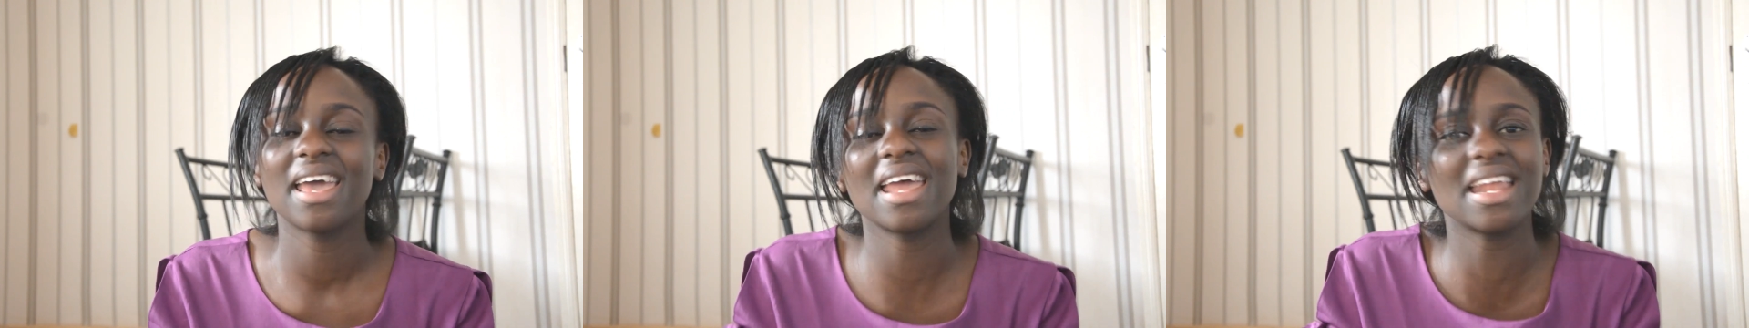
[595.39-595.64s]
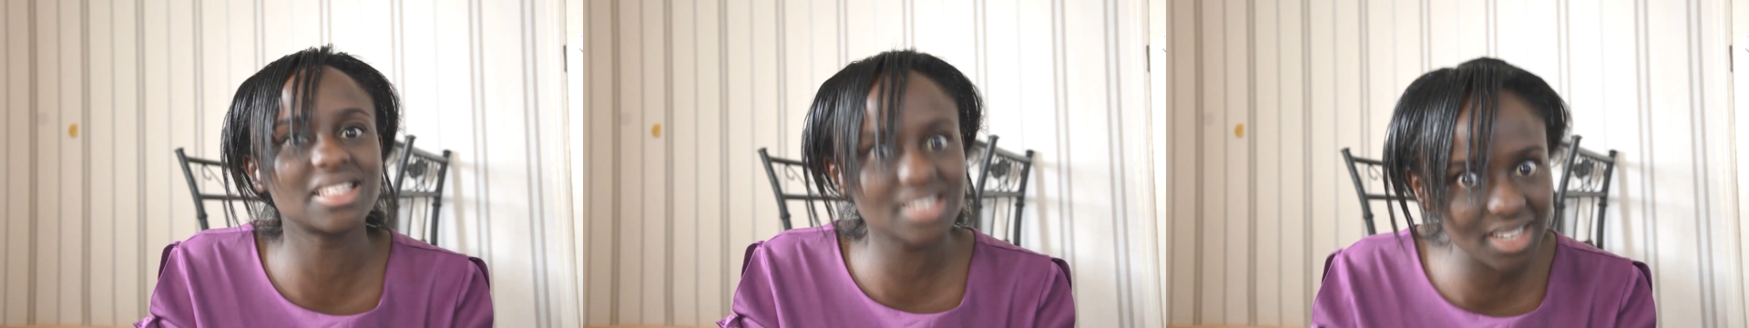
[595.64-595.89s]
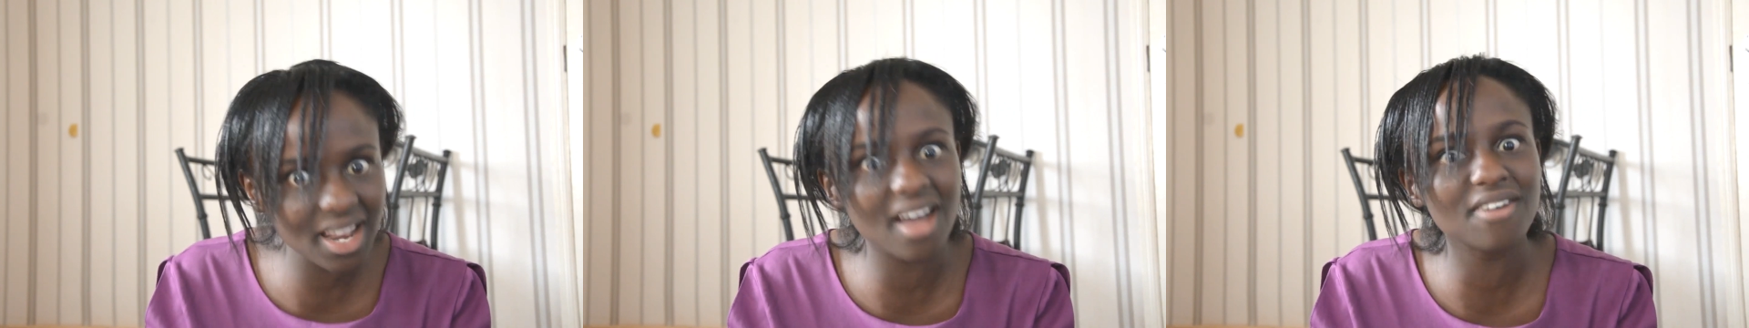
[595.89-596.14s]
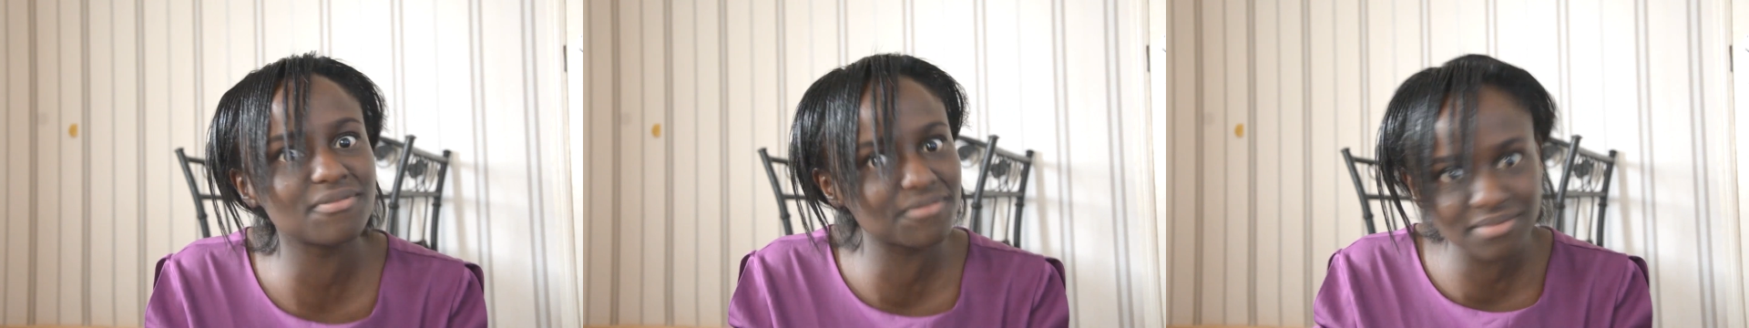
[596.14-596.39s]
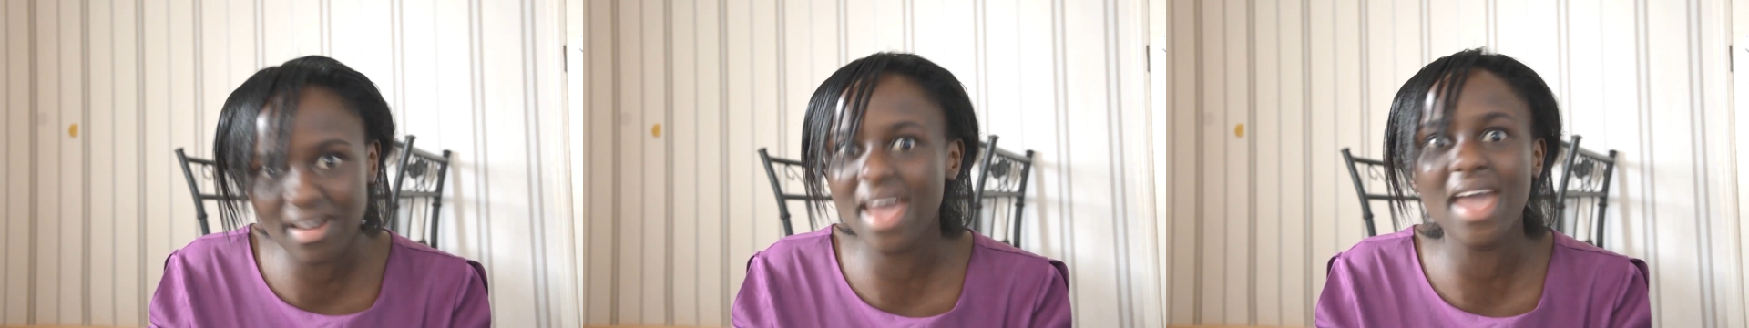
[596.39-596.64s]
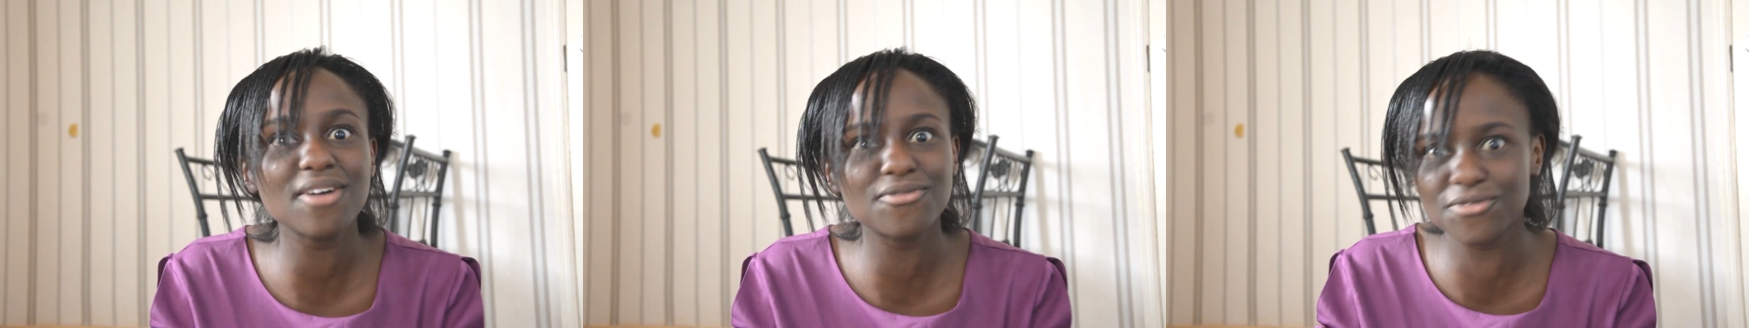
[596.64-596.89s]
And I still have,
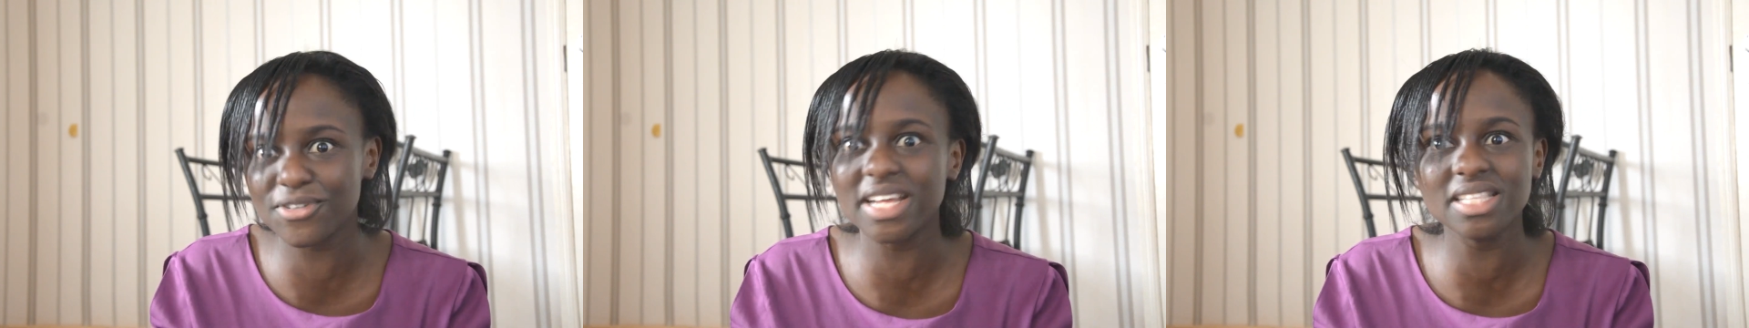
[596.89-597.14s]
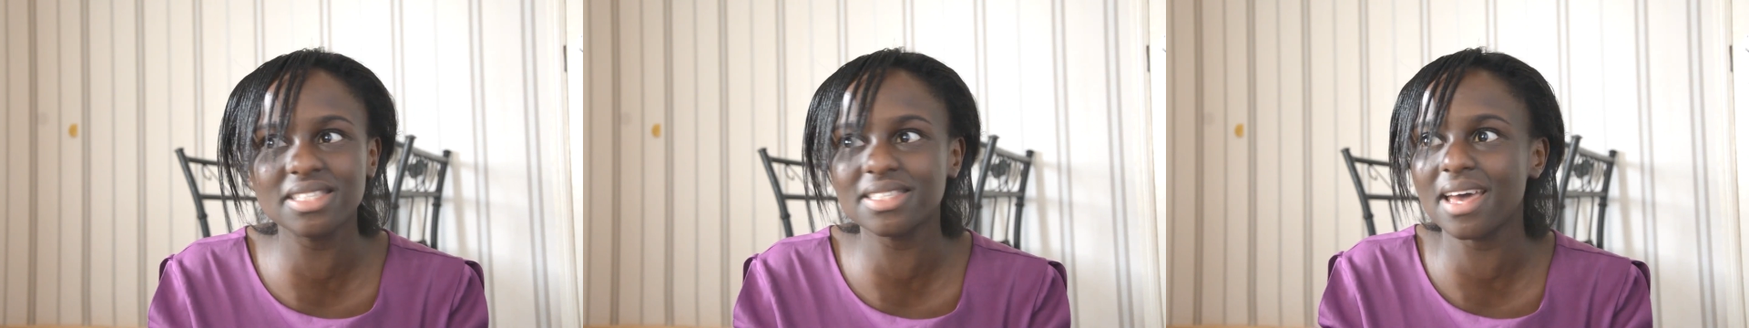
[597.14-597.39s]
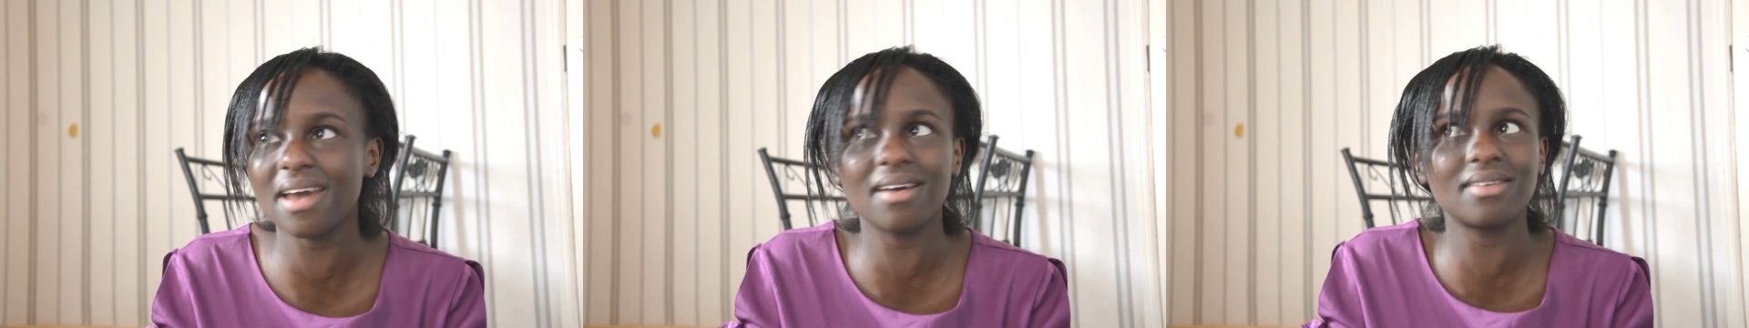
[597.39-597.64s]
I have friends.